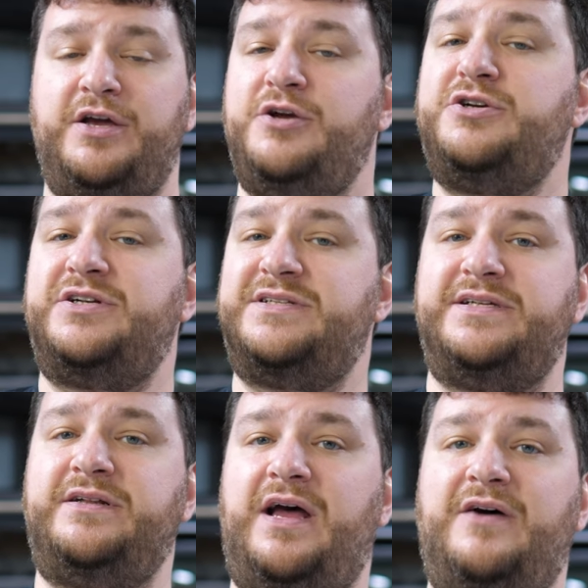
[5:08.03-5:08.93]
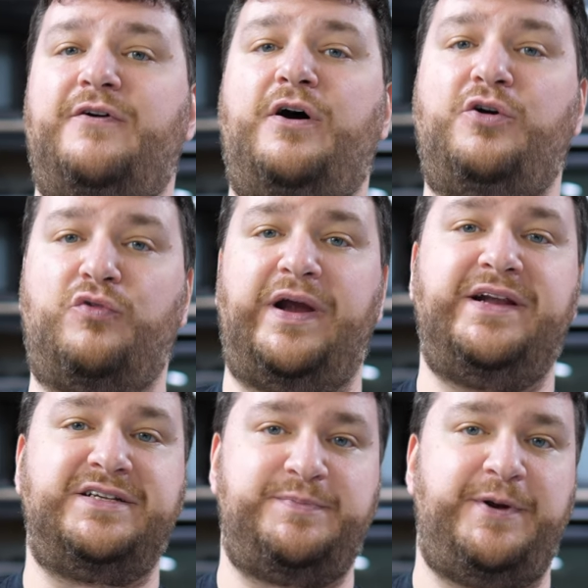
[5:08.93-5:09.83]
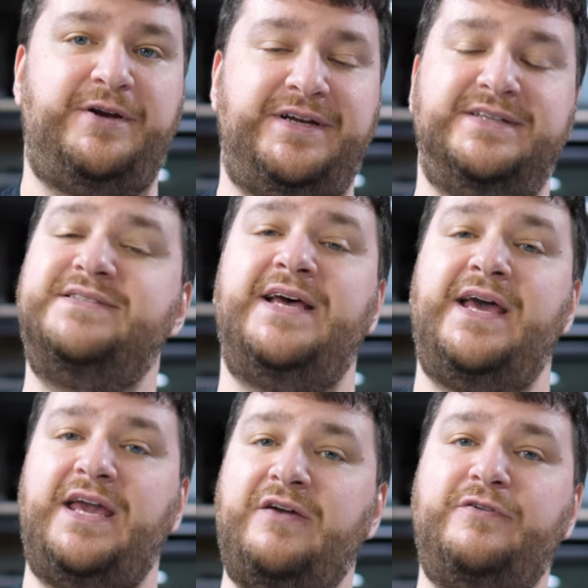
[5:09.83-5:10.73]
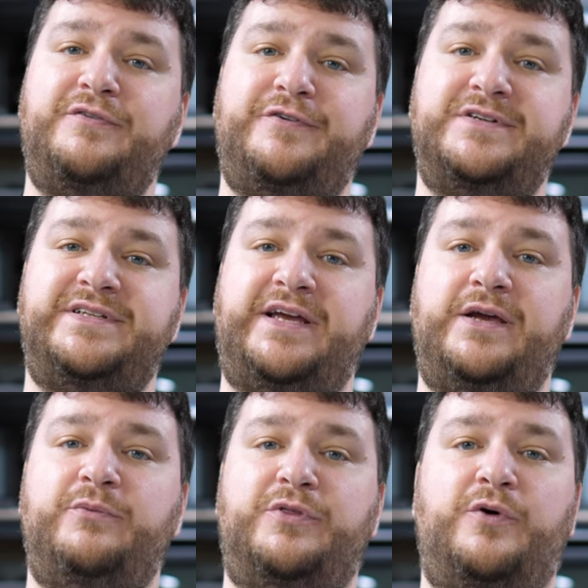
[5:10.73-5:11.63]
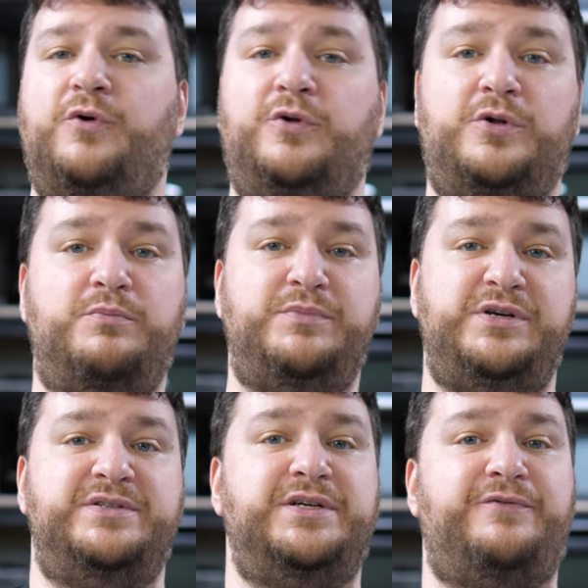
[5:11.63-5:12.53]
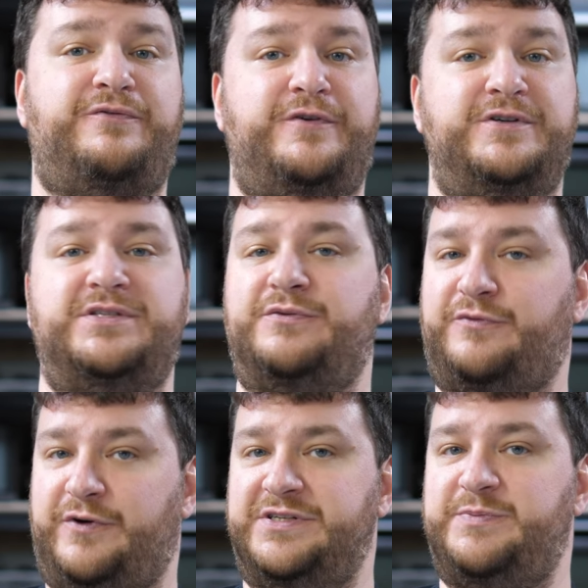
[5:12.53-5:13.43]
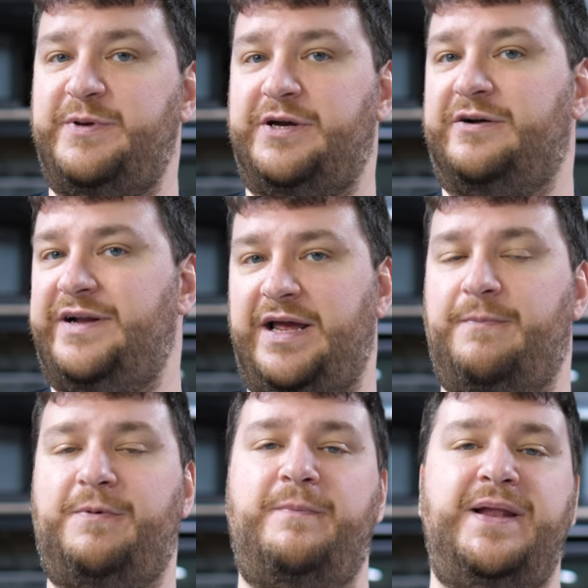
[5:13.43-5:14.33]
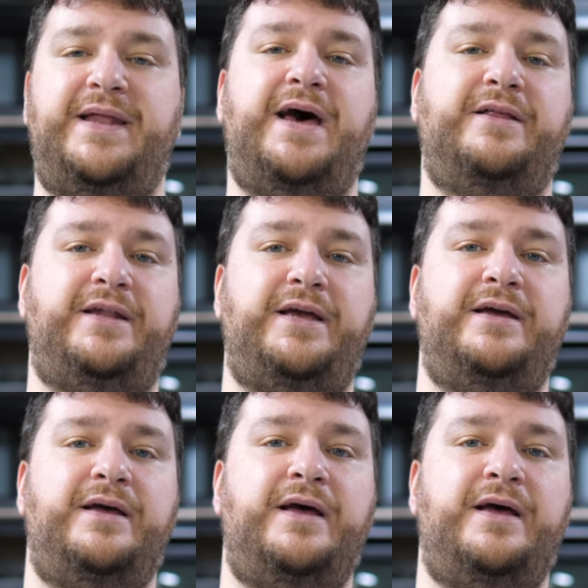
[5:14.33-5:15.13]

you should still have a great experience, even if you're sticking with the whole music first front speaker and amp mentality.